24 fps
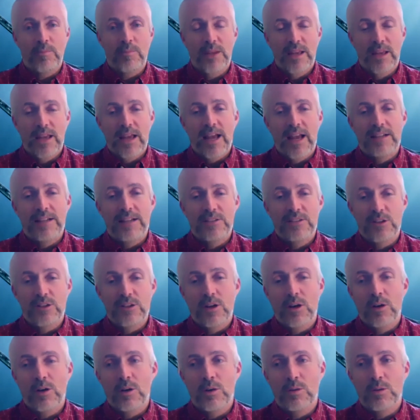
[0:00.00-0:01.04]
And
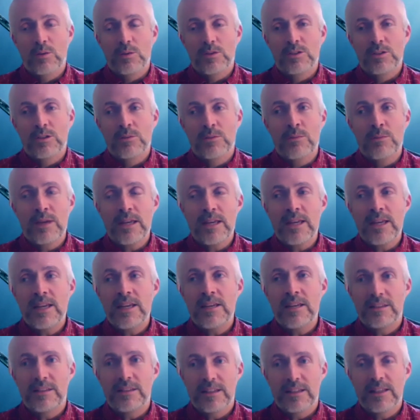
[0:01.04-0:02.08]
so to me,
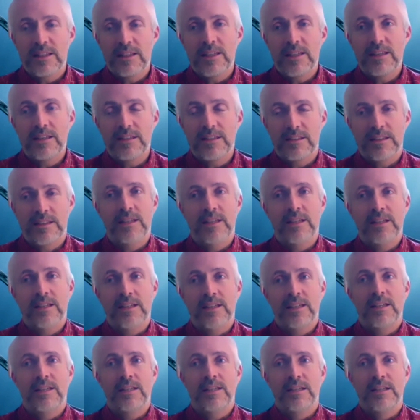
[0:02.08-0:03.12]
the key thing
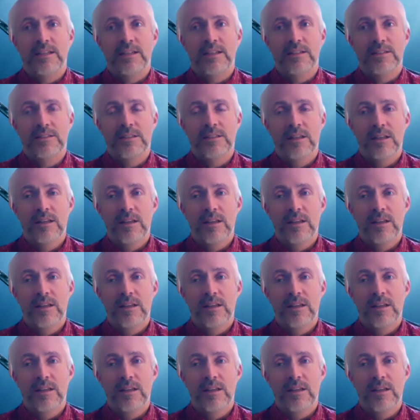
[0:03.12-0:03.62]
is